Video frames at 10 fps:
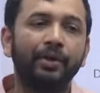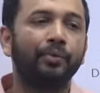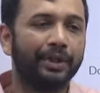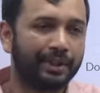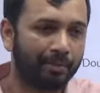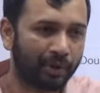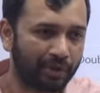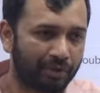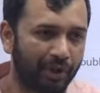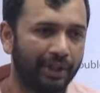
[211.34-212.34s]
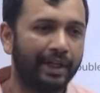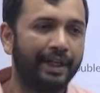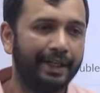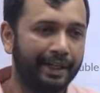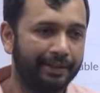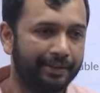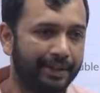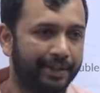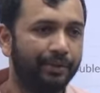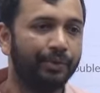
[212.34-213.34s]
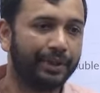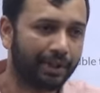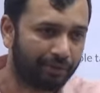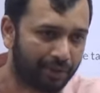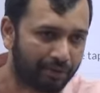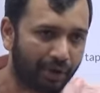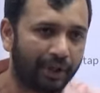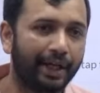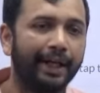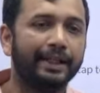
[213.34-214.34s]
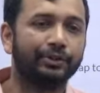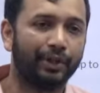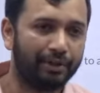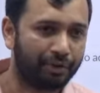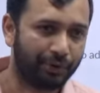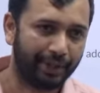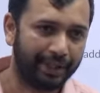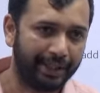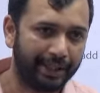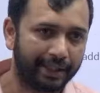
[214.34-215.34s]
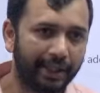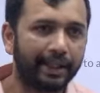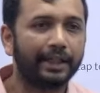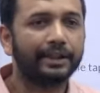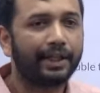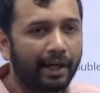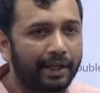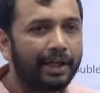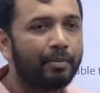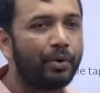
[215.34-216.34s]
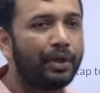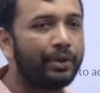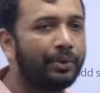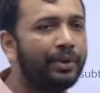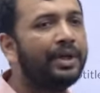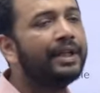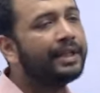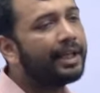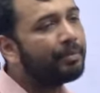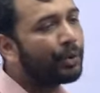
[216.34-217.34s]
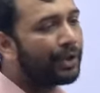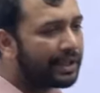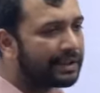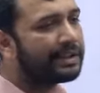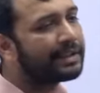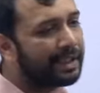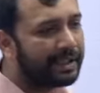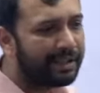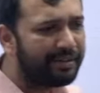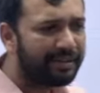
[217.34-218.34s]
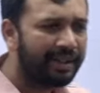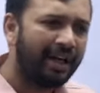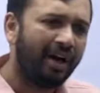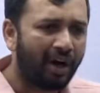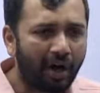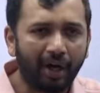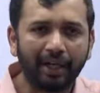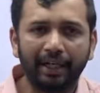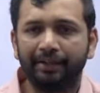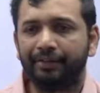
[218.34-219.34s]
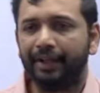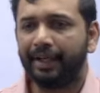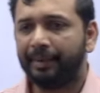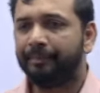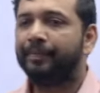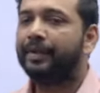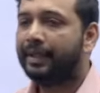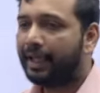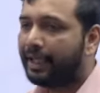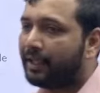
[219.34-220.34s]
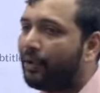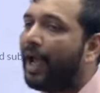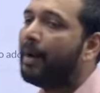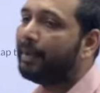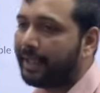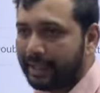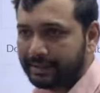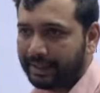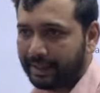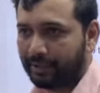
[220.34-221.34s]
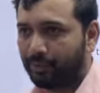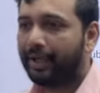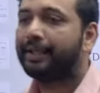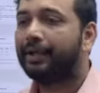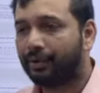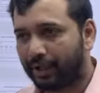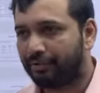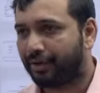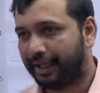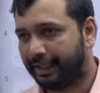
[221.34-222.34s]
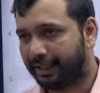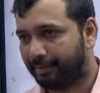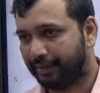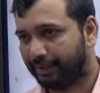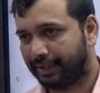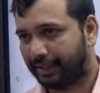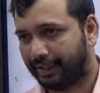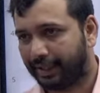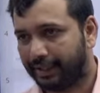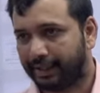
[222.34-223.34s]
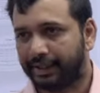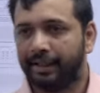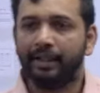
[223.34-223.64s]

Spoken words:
which among the following are endangered, which of the following are naturally found in India. They are just talking about their protection status, or let's say their habitat status, where they you can find it basically, right?